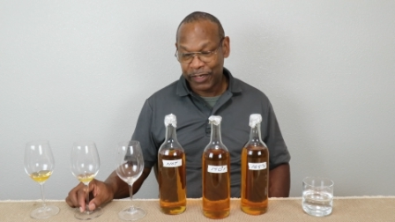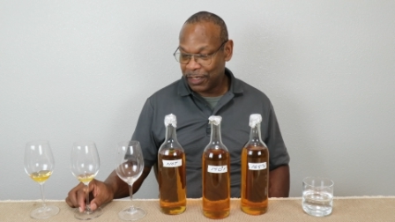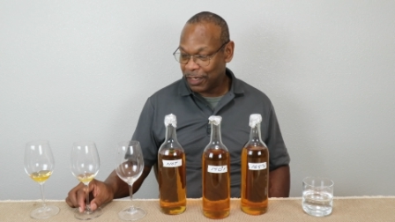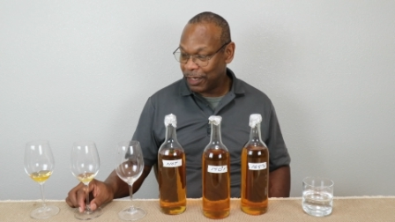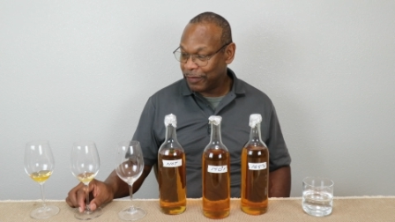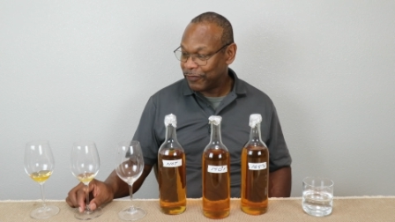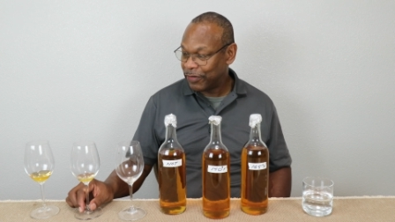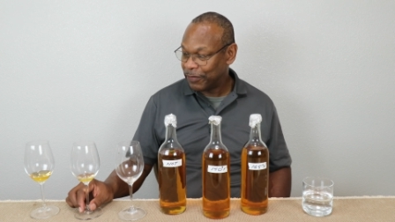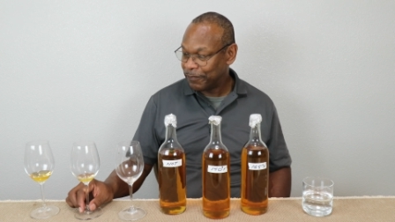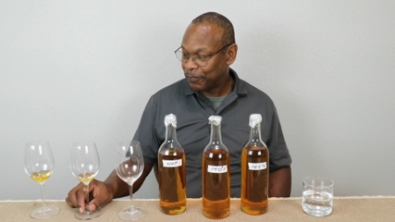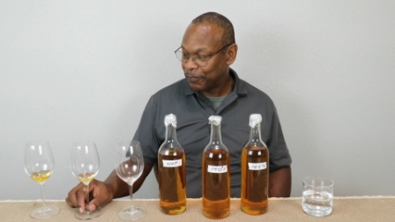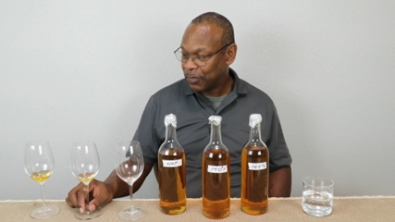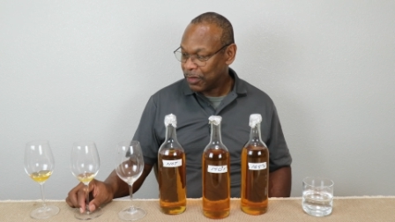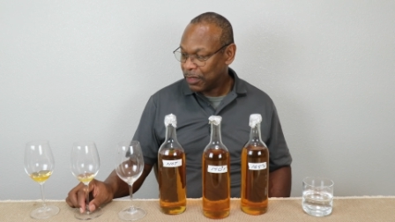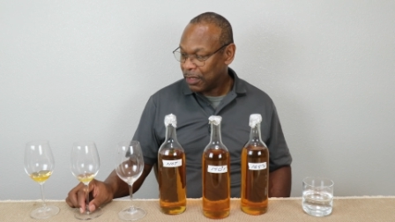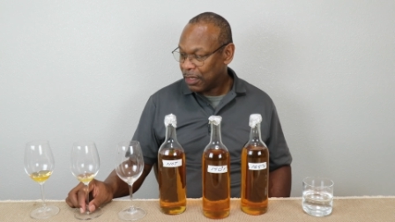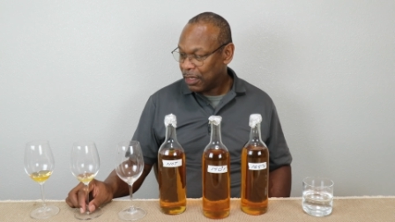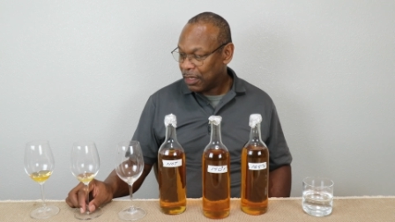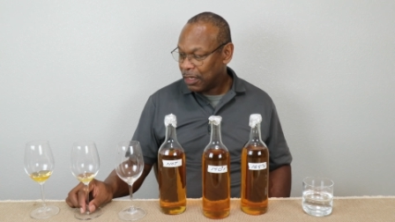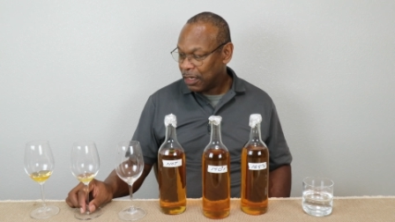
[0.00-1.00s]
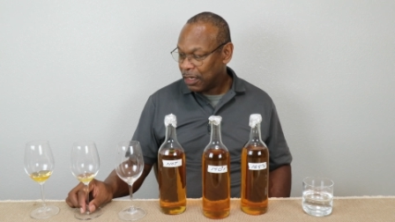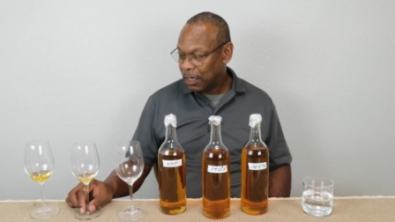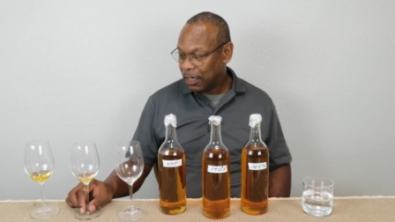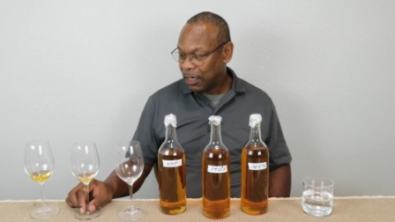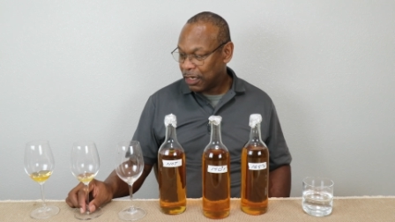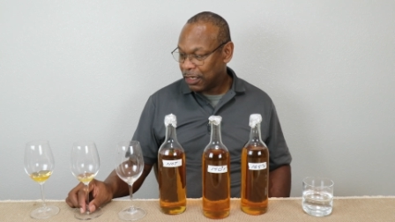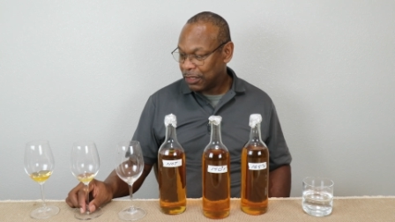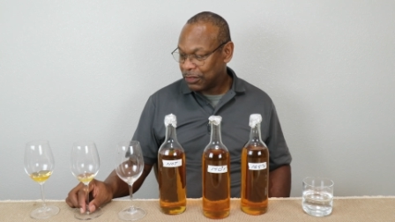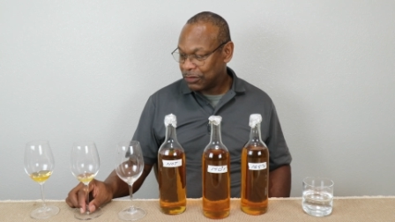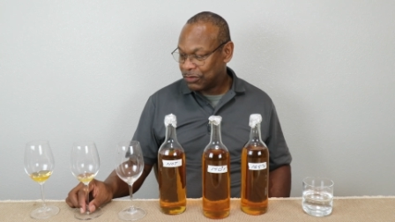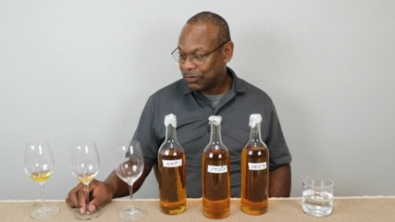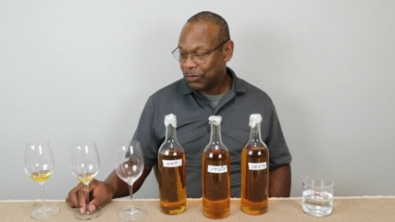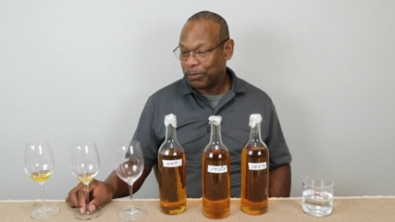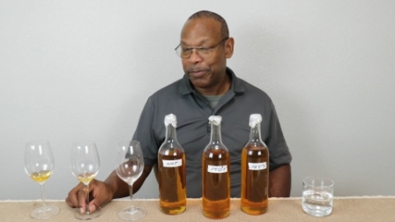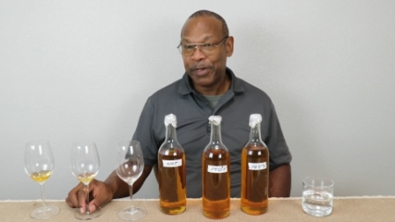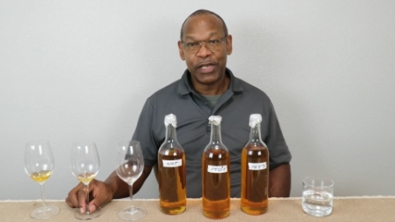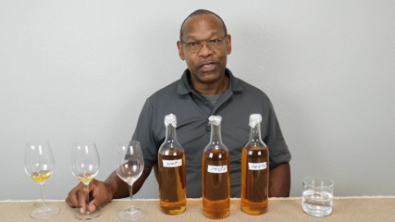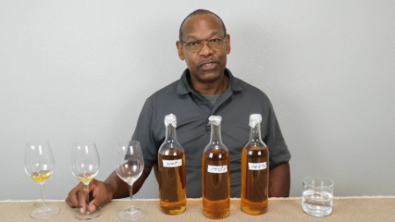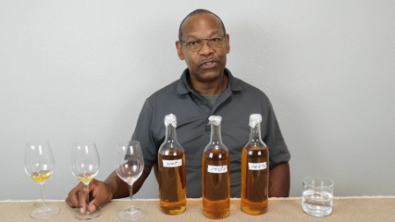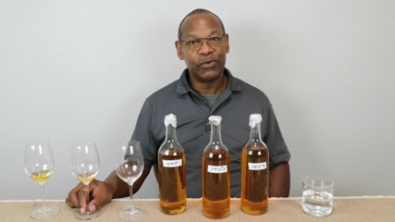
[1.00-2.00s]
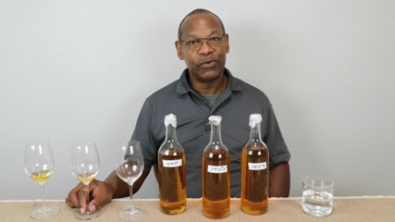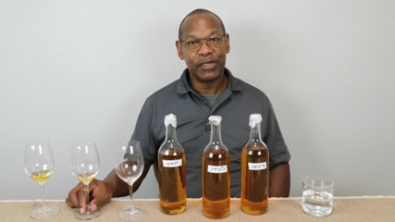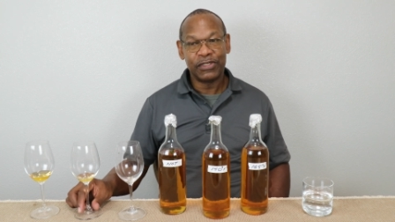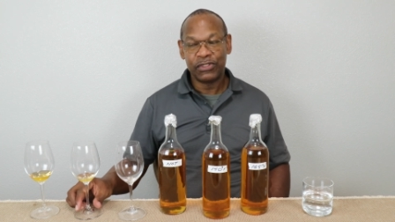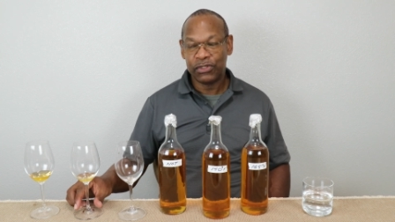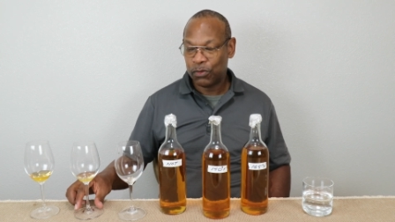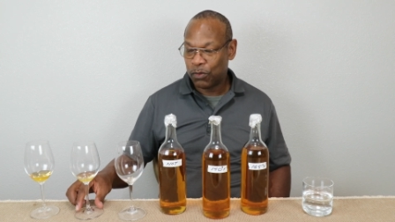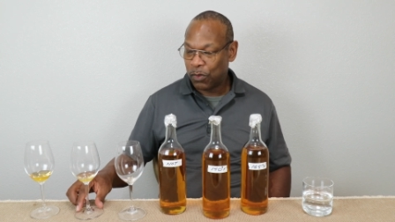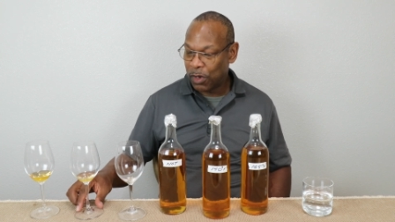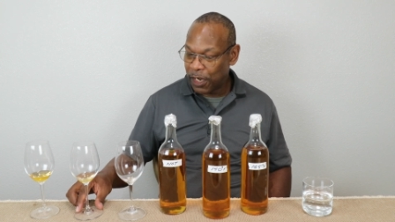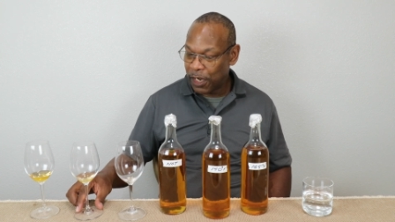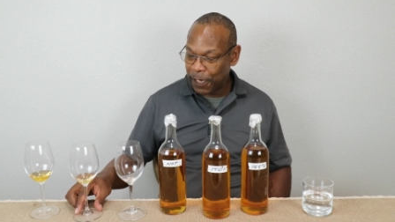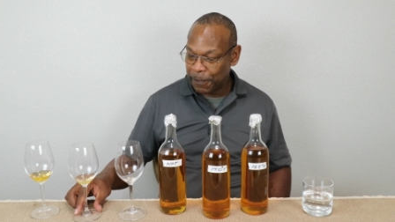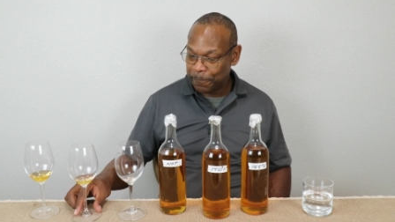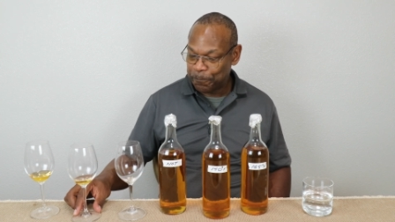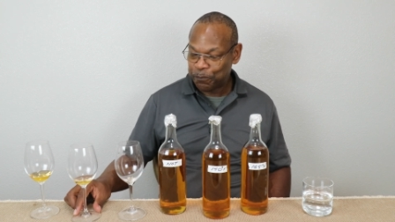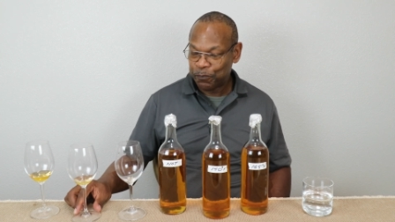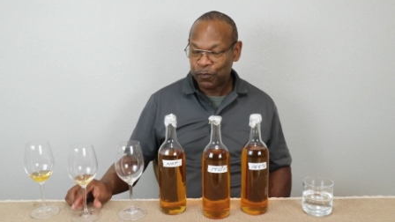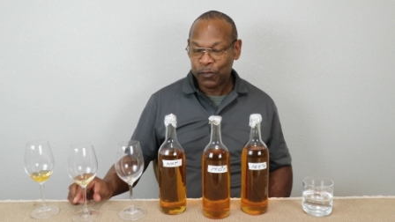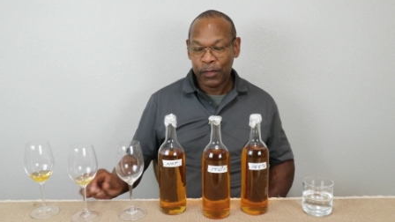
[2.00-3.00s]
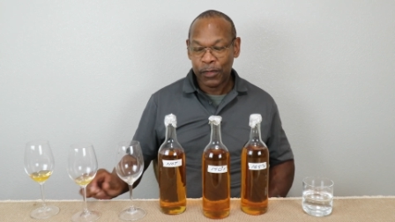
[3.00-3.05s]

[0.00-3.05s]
in the oven, to pasteurize your wine.